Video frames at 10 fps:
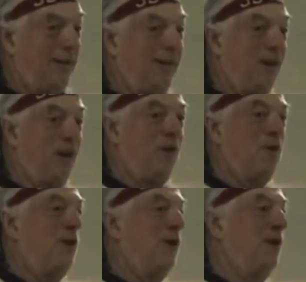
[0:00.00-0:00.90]
you know,
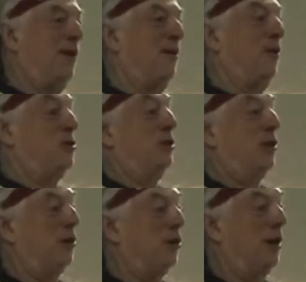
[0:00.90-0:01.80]
and I wasn't
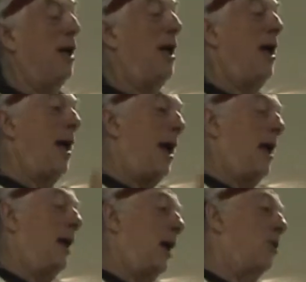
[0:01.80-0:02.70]
killed,
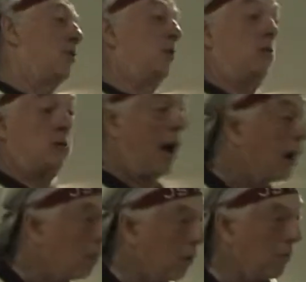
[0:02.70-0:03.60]
and I actually was
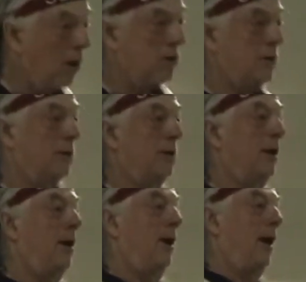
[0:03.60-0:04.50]
not court-martialed,
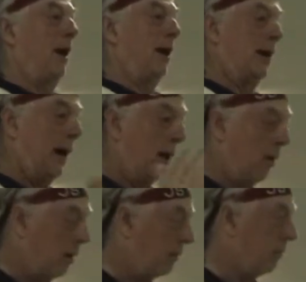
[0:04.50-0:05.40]
and I got
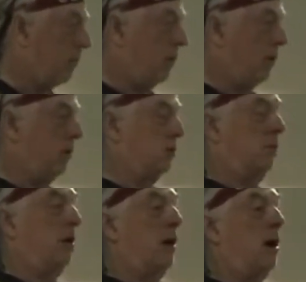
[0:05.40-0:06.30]
out after 4 years
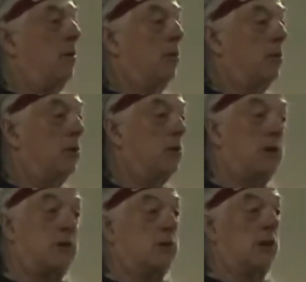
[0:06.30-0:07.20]
with an honorable
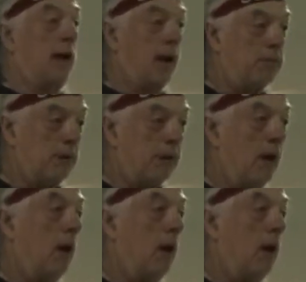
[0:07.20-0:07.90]
discharge as a captain.